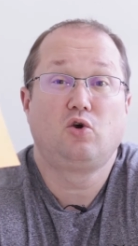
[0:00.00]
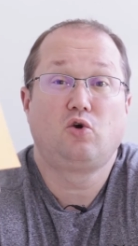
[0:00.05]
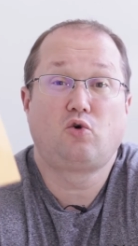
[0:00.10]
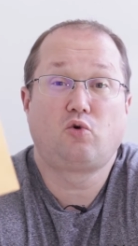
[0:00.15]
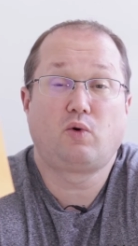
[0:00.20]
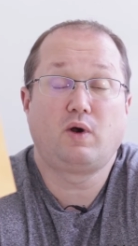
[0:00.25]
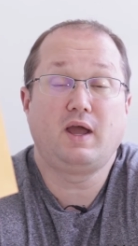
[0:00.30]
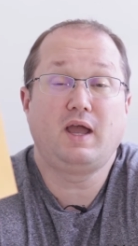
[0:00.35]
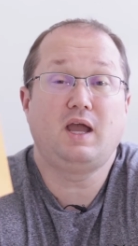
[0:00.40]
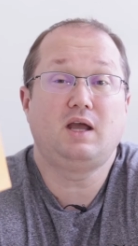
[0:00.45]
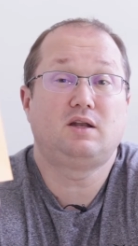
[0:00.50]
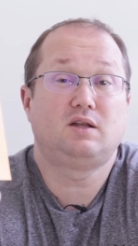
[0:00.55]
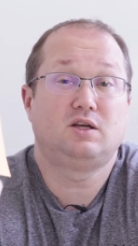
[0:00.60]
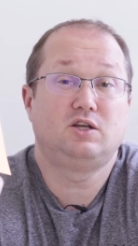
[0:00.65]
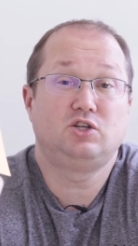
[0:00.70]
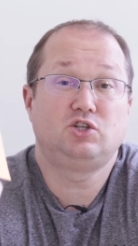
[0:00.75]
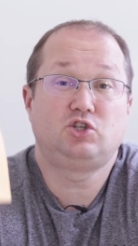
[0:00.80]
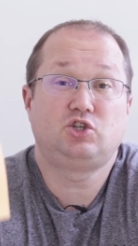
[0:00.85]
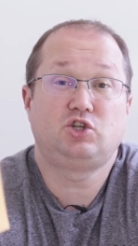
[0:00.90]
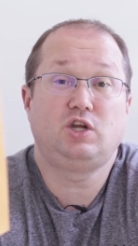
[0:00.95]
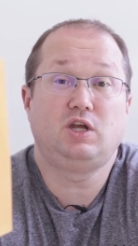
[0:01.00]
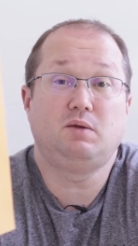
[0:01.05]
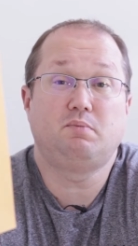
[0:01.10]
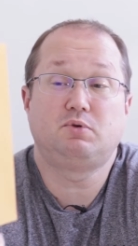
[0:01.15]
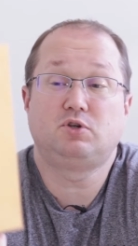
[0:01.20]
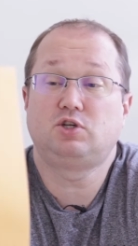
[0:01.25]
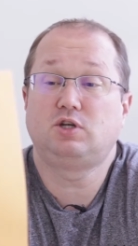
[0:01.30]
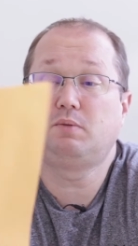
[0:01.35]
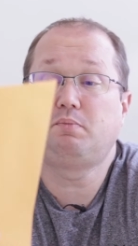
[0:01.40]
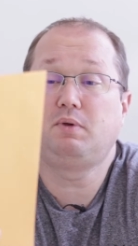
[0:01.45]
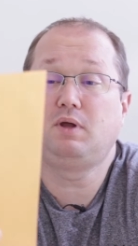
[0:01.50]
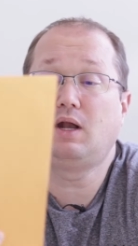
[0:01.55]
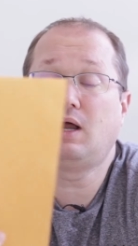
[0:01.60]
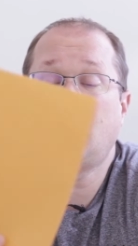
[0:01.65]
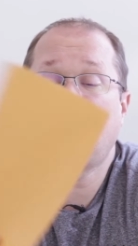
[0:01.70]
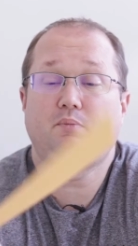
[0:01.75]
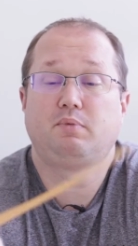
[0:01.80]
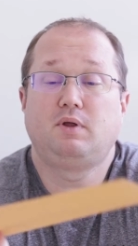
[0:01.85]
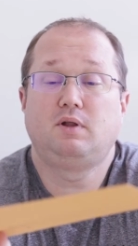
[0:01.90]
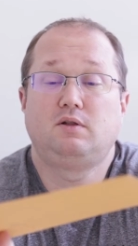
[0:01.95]
Great, cheap shipping
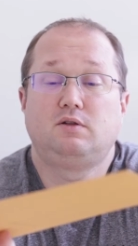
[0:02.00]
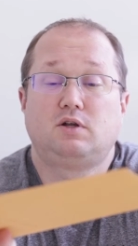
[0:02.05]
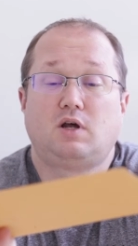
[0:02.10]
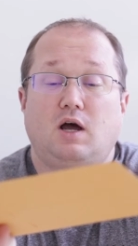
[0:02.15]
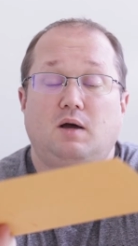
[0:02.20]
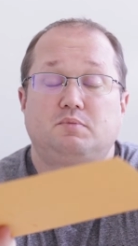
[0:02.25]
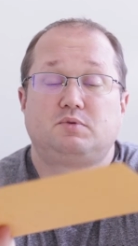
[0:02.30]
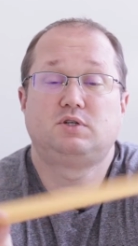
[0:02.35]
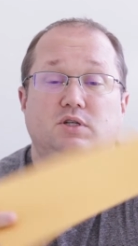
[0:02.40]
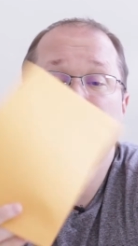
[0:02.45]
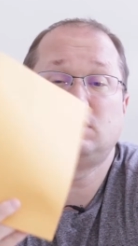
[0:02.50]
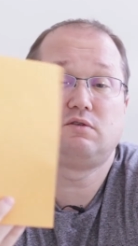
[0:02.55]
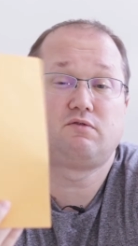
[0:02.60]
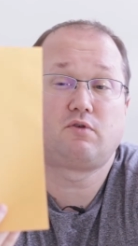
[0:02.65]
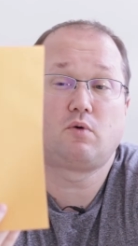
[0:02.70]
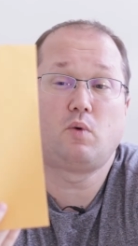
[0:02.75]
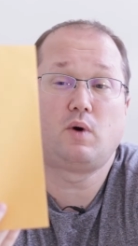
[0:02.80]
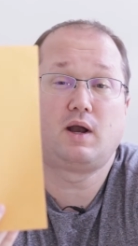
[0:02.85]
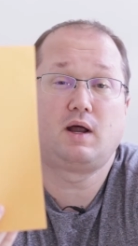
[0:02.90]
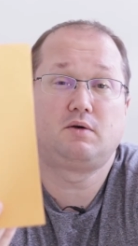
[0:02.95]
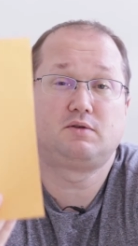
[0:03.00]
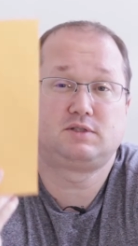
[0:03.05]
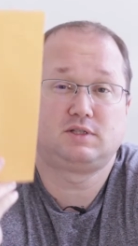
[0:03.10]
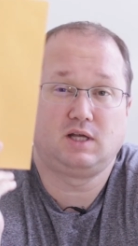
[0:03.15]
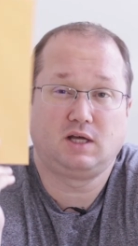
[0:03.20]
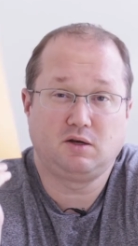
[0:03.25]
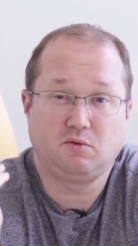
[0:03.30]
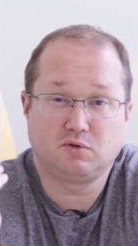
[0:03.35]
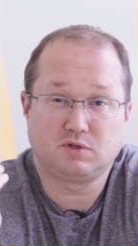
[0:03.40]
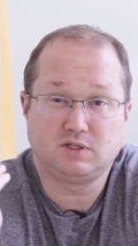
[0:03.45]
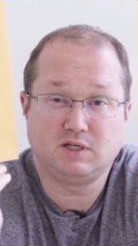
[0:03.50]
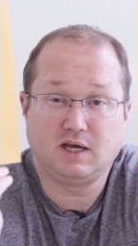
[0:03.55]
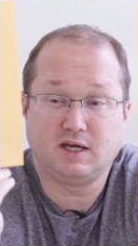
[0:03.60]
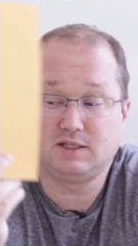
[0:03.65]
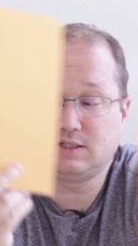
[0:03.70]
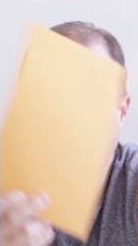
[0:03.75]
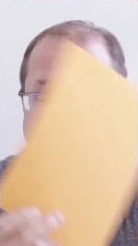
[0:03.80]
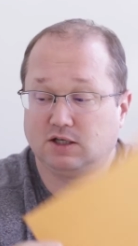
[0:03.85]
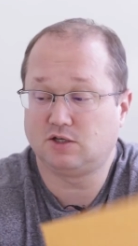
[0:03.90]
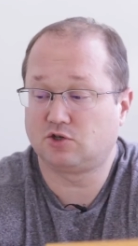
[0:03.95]
options, and for what I was selling, it was
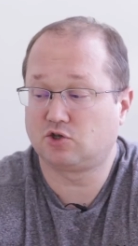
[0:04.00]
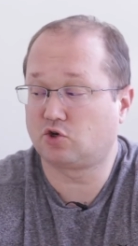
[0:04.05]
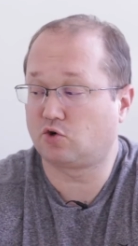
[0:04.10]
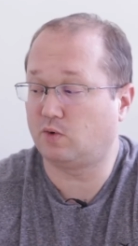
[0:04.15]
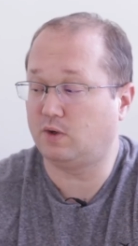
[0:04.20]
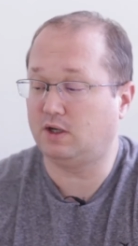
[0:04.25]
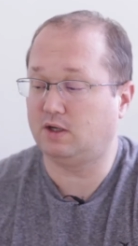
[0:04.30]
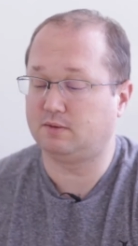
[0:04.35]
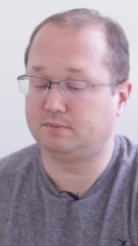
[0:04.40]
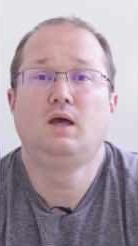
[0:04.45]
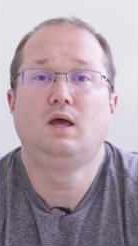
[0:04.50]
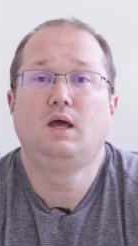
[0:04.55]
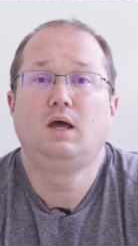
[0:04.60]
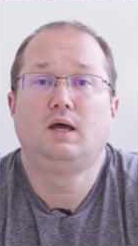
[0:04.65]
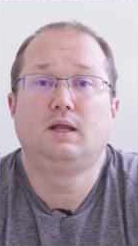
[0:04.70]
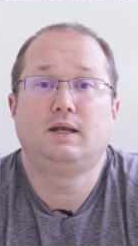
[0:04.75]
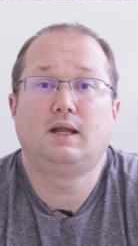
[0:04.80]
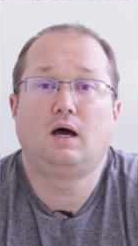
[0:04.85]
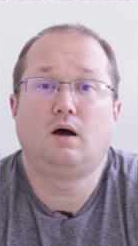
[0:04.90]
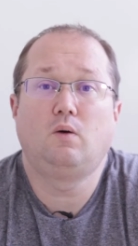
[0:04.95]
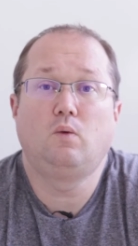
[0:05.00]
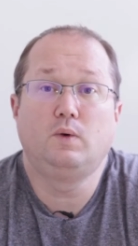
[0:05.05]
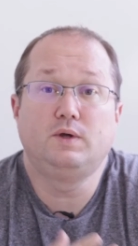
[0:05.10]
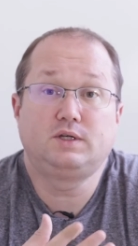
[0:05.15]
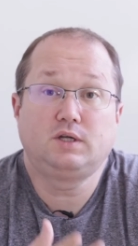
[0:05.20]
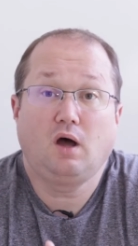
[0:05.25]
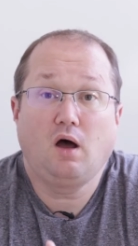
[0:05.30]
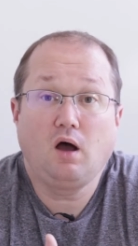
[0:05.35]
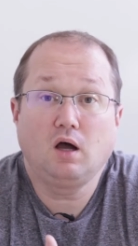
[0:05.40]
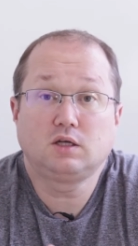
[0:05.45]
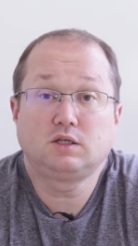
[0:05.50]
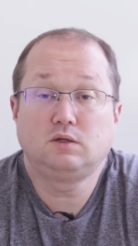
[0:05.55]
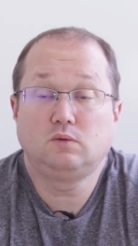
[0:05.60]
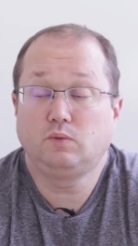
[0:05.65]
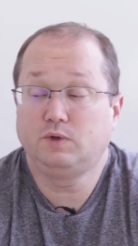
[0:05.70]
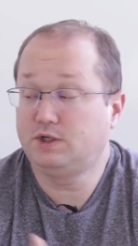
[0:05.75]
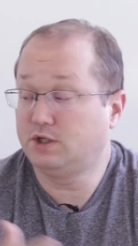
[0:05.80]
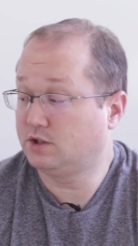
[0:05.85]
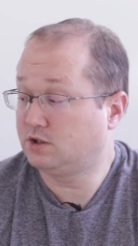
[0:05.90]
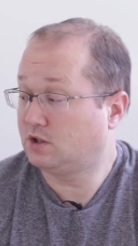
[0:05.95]
nice and discreet. Now, we
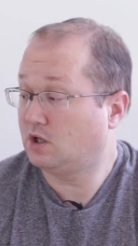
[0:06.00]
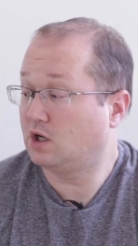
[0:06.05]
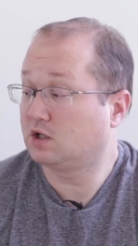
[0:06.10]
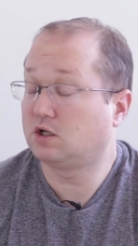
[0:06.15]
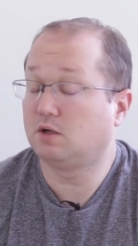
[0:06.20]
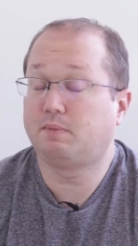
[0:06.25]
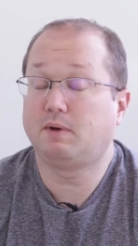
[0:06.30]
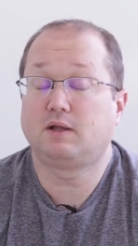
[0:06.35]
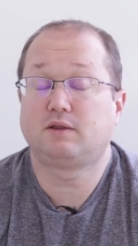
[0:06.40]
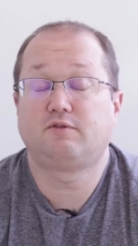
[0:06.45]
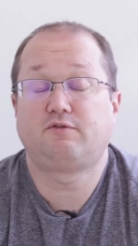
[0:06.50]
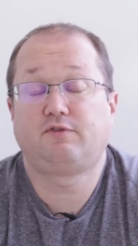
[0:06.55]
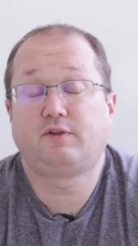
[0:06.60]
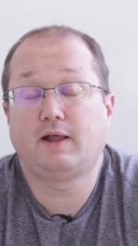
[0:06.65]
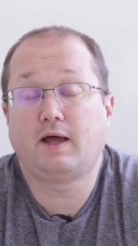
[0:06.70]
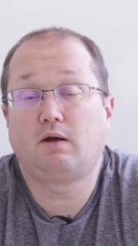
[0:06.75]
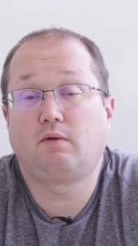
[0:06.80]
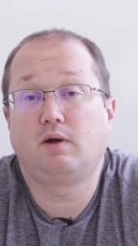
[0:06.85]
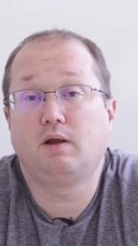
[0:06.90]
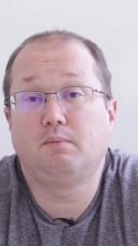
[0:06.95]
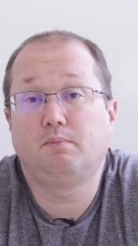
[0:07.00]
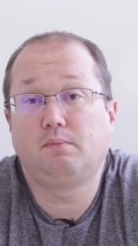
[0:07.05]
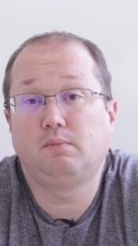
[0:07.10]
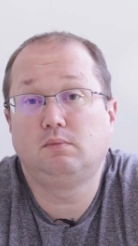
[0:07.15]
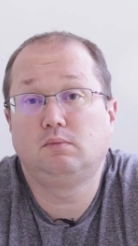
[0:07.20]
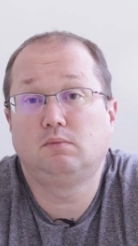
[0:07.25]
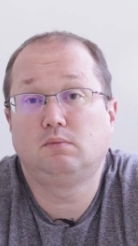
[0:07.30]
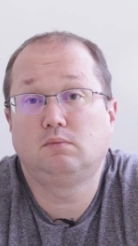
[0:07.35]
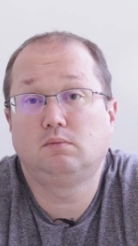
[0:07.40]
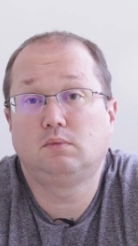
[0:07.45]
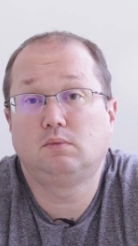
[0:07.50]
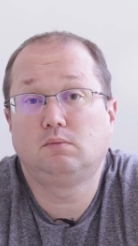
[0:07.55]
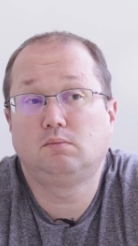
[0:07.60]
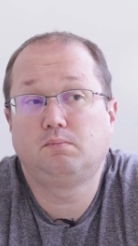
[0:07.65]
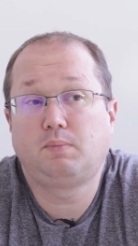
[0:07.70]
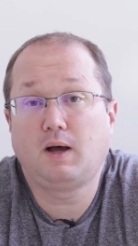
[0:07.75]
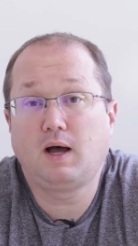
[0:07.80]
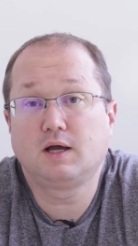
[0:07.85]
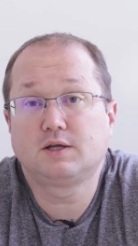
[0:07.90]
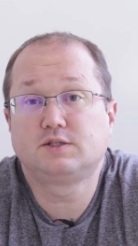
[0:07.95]
just talked about the flat rate
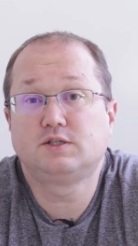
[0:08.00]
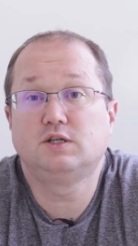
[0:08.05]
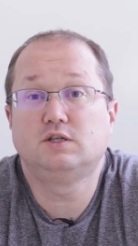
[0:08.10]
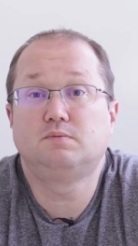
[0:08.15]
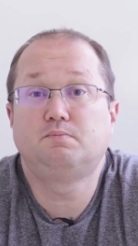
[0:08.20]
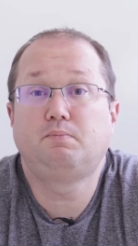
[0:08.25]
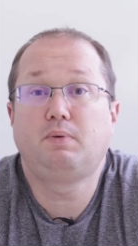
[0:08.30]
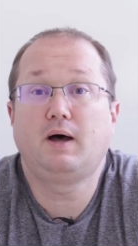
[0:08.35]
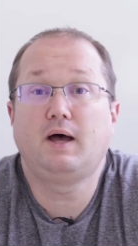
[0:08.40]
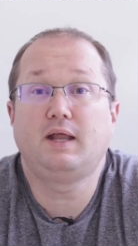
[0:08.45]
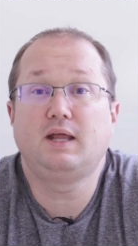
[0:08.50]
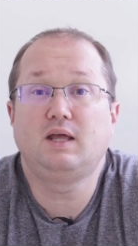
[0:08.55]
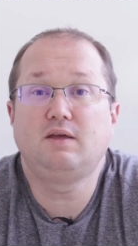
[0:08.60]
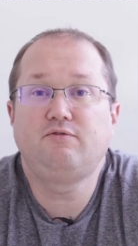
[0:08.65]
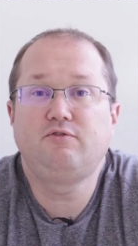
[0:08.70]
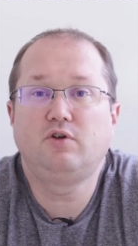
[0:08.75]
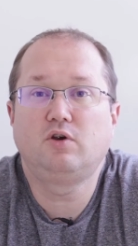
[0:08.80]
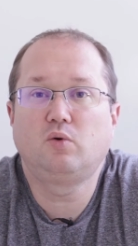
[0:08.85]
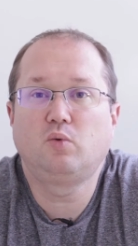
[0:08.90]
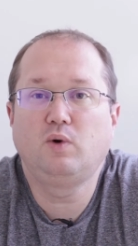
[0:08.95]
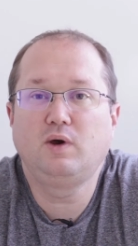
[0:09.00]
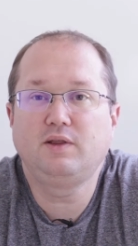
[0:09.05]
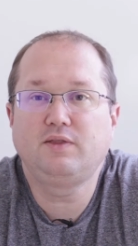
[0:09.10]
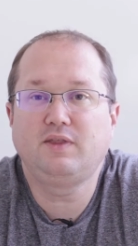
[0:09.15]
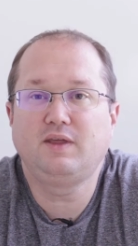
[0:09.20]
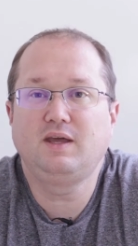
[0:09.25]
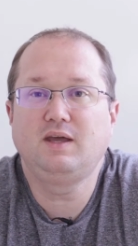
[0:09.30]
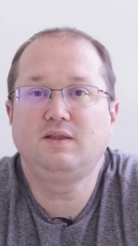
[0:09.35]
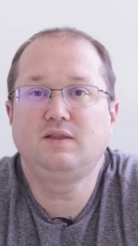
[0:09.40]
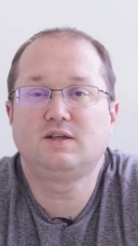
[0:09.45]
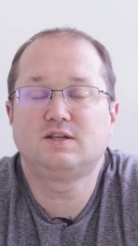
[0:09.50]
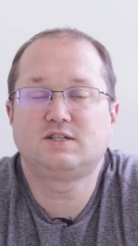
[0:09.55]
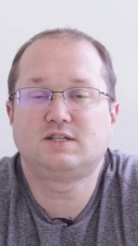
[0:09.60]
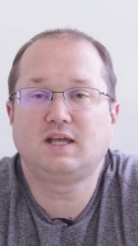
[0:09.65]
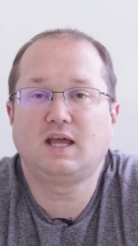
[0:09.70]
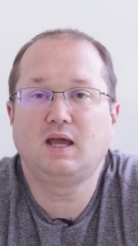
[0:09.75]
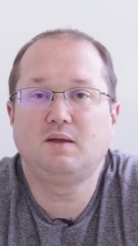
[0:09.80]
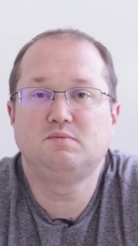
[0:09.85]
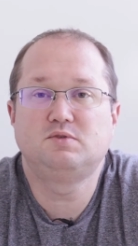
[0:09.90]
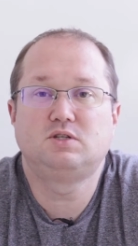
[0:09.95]
boxes, but if you're within the
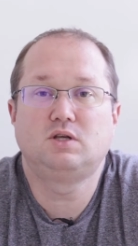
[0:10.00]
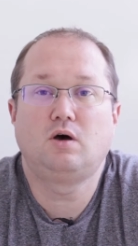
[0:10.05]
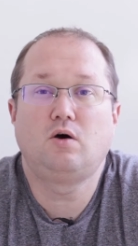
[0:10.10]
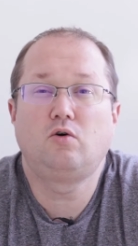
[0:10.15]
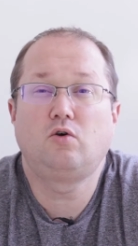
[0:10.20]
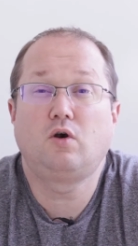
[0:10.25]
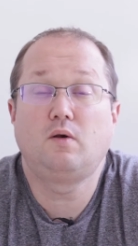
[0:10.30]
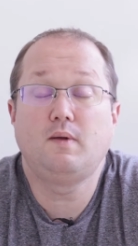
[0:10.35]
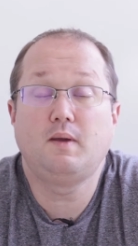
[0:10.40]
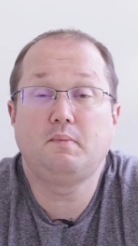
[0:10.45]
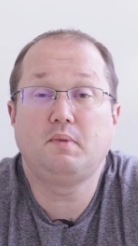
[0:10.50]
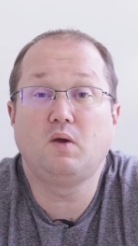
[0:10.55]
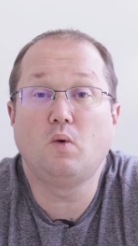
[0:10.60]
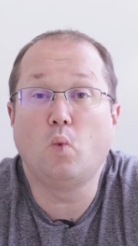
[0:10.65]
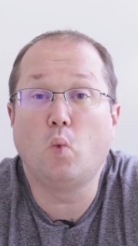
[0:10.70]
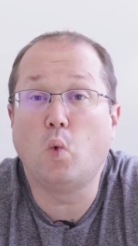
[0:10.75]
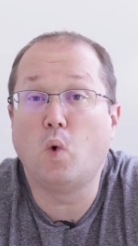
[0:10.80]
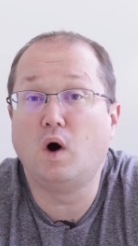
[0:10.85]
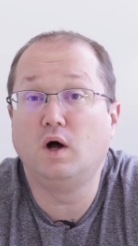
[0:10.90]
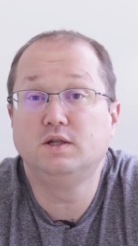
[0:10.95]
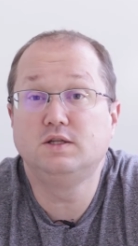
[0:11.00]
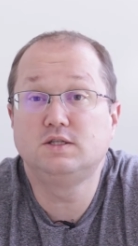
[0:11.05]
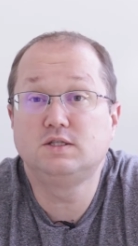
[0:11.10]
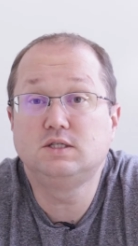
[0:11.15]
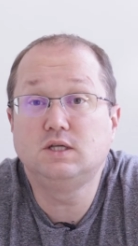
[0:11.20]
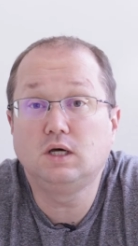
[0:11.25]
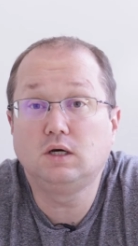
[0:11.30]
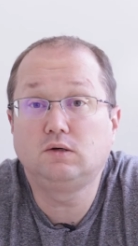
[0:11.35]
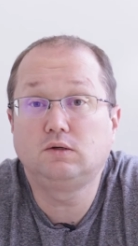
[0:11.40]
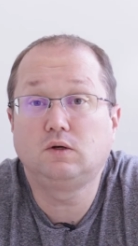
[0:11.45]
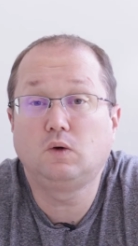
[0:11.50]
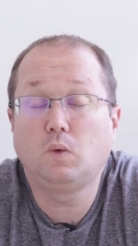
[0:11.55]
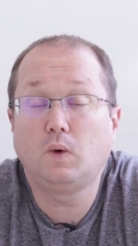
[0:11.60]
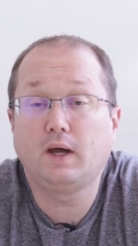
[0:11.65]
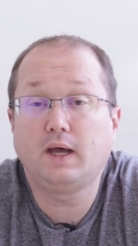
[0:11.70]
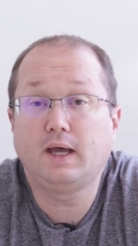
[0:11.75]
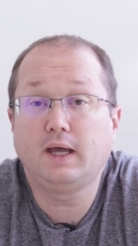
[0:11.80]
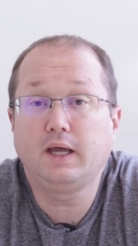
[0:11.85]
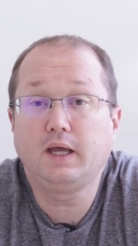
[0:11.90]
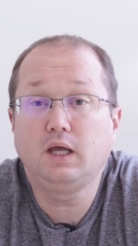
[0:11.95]
same zone or maybe one zone
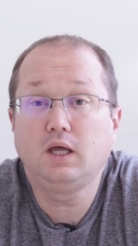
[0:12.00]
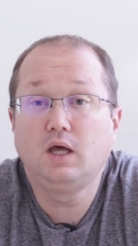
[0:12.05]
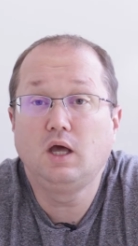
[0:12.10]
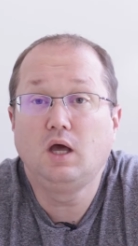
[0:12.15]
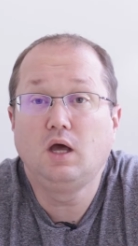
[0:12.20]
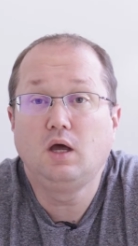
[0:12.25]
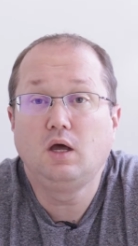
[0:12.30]
away,